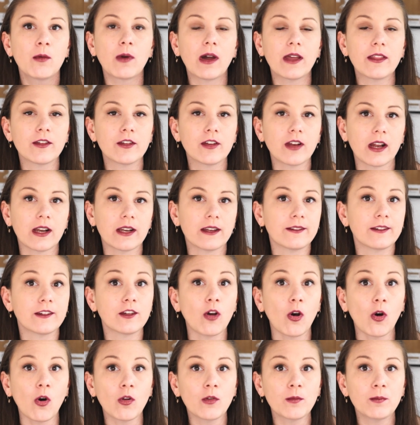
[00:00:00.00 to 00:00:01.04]
whether or not it's an
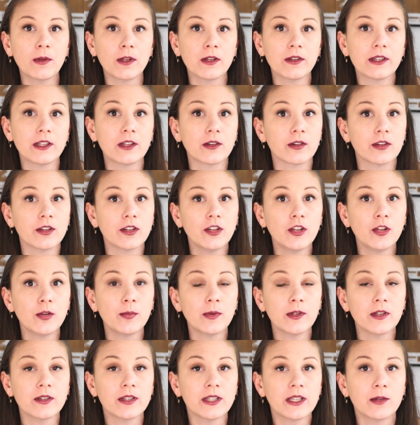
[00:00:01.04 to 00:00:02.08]
old building or a new
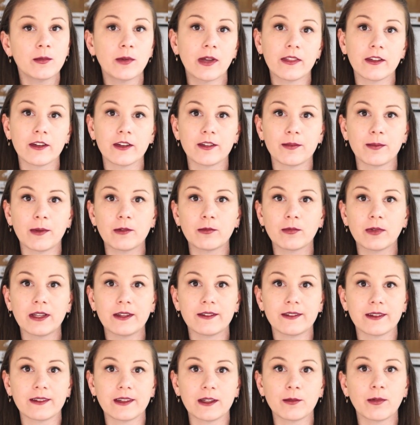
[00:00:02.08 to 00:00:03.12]
building, whether it's been
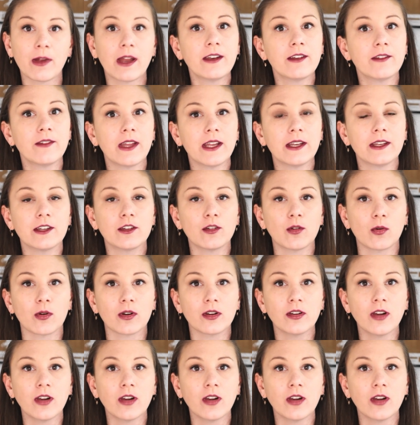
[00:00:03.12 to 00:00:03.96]
recently renovated or